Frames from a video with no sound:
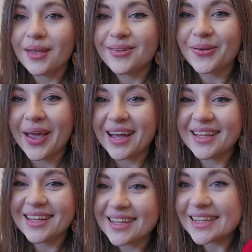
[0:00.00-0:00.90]
So yeah,
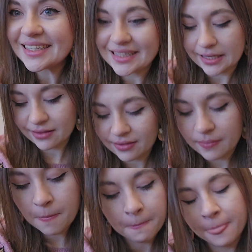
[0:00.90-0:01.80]
that's
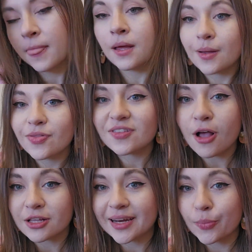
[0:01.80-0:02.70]
the
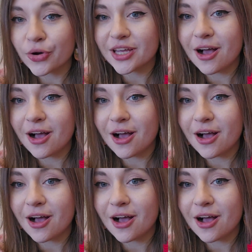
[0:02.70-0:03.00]
sock that I'm working